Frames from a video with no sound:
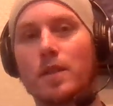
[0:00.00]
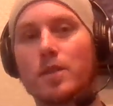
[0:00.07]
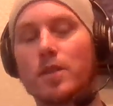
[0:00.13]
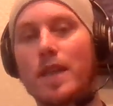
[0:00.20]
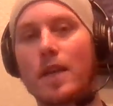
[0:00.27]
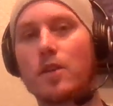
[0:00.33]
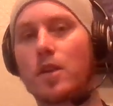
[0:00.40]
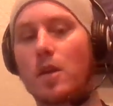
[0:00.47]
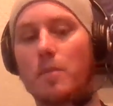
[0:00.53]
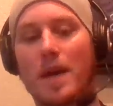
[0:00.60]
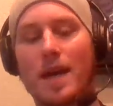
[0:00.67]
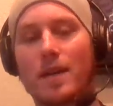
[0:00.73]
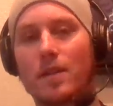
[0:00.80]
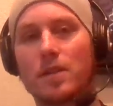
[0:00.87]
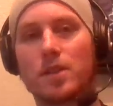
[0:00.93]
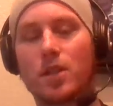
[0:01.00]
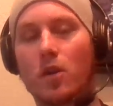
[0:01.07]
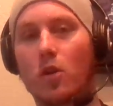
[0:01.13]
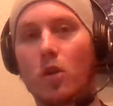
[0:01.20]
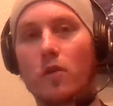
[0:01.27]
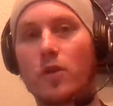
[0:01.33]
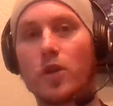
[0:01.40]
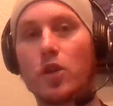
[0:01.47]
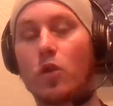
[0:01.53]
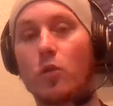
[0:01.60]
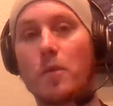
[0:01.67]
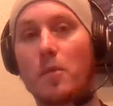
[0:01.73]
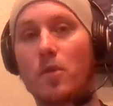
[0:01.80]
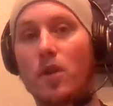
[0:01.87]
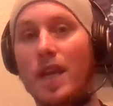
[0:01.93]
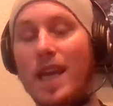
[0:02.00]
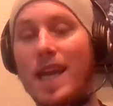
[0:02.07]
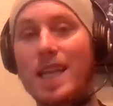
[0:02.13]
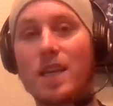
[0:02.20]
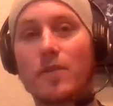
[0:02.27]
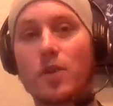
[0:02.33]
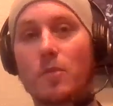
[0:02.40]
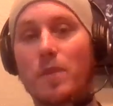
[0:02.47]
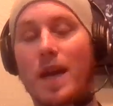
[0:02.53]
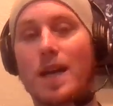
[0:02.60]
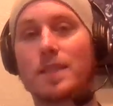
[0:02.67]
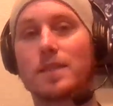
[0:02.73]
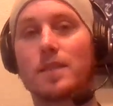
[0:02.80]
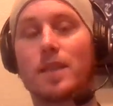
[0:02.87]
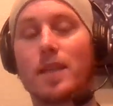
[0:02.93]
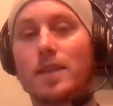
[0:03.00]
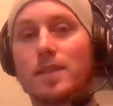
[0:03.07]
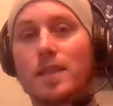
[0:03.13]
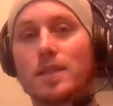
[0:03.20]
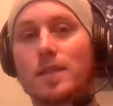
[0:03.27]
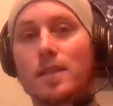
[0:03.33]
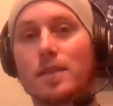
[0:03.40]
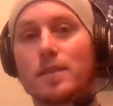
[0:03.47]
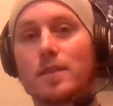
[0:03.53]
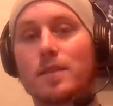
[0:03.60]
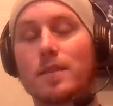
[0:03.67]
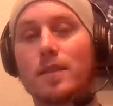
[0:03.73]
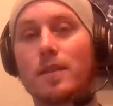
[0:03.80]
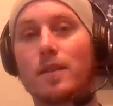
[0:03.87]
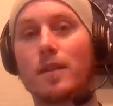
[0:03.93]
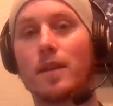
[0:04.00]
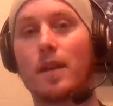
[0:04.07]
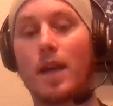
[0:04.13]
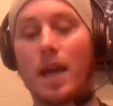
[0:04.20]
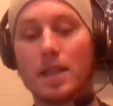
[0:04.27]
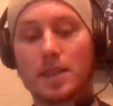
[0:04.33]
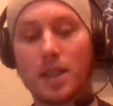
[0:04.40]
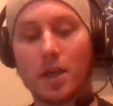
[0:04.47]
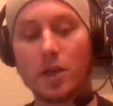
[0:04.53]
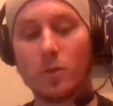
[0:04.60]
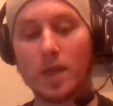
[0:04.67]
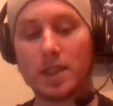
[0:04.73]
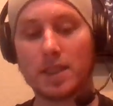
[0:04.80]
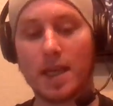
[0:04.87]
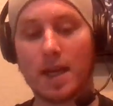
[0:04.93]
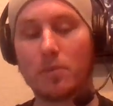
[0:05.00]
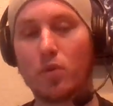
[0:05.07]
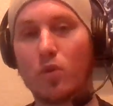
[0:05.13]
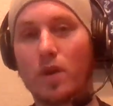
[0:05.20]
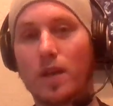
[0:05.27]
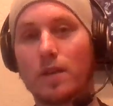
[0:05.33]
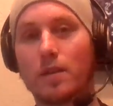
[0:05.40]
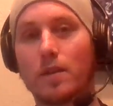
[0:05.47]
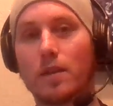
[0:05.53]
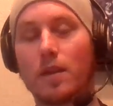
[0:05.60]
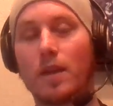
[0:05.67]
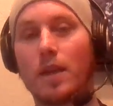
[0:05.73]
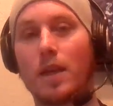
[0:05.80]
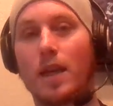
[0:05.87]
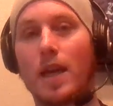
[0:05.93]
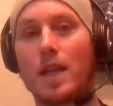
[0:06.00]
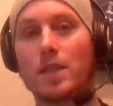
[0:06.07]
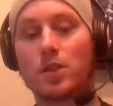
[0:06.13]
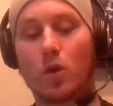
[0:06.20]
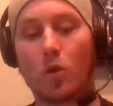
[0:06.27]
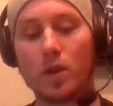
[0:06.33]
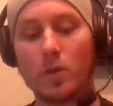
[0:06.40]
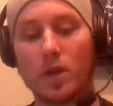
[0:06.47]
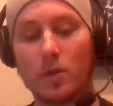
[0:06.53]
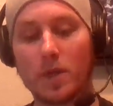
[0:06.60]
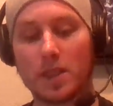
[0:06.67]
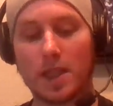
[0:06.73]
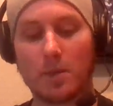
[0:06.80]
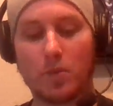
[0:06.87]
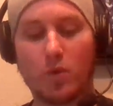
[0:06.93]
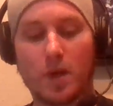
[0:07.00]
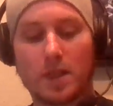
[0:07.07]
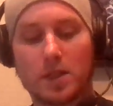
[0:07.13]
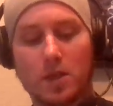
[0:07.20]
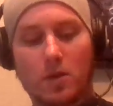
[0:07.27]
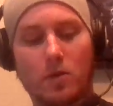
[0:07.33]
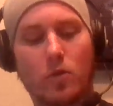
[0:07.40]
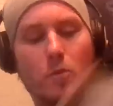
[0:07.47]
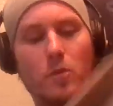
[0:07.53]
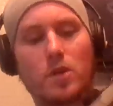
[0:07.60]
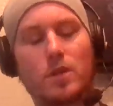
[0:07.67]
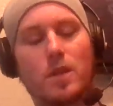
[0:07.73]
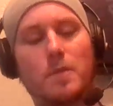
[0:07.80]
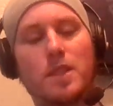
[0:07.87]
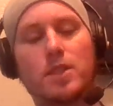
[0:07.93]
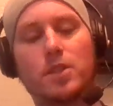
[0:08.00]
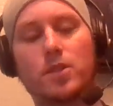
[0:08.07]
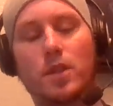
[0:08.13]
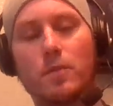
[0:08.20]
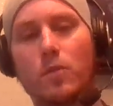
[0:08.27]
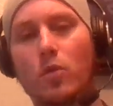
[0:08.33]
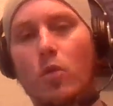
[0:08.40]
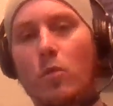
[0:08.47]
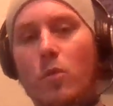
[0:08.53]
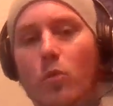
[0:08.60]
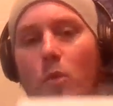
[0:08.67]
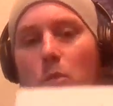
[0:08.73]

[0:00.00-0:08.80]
So yeah, you come back at the start all over. You don't remember any of your past existence until you reach that point. And it's only when you reach that point. So let me just check one